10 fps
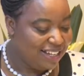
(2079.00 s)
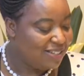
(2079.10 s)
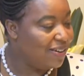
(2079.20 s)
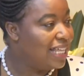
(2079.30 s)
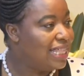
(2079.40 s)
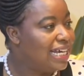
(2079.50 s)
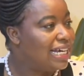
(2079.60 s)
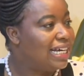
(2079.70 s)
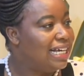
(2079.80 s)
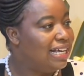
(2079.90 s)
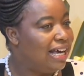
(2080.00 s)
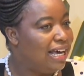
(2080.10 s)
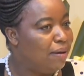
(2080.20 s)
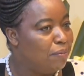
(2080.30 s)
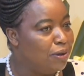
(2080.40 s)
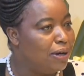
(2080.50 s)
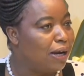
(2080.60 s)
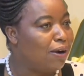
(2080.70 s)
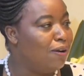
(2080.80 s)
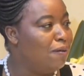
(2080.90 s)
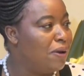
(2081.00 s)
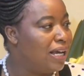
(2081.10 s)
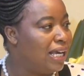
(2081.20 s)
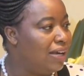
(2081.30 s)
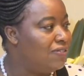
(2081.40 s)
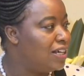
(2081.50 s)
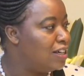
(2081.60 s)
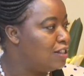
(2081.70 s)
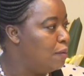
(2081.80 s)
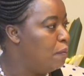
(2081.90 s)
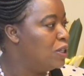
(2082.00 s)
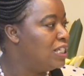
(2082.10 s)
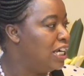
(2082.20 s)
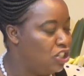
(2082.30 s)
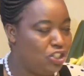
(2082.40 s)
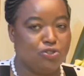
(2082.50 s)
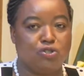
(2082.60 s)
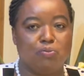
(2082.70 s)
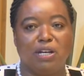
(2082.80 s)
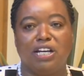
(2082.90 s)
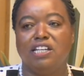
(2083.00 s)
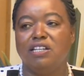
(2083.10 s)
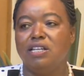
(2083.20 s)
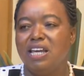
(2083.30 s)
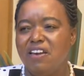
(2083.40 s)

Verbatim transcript: So I think blue economy gives us the potential to begin